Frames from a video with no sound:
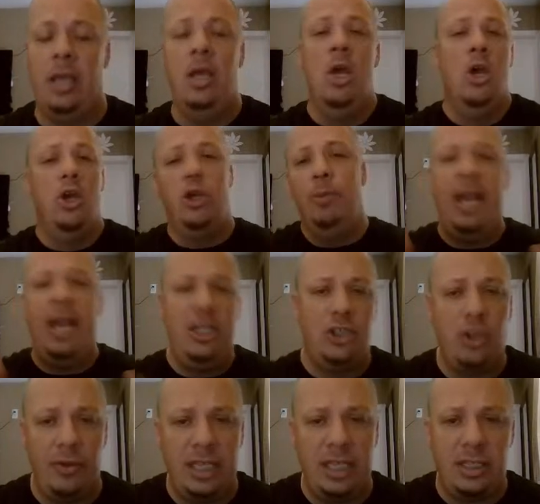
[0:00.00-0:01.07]
You make sure
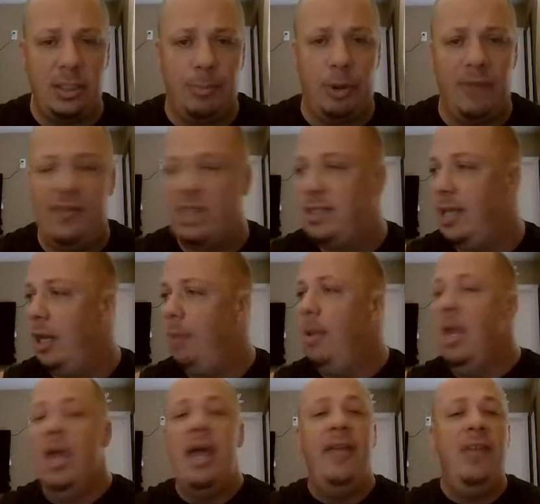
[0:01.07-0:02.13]
that it's the perfect setup.
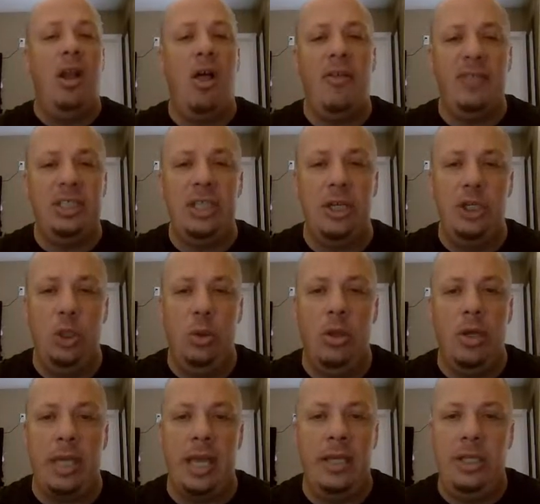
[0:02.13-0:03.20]
And then all of a sudden you look
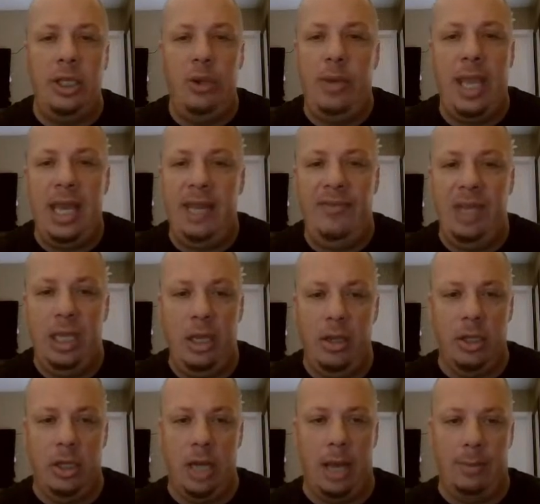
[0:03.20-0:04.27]
and you can't even get a
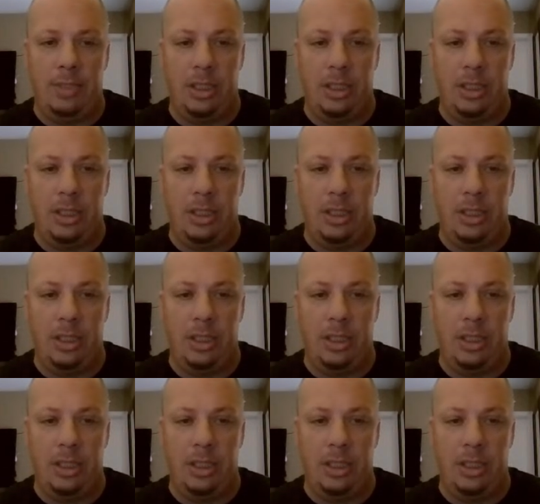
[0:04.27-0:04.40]
good option.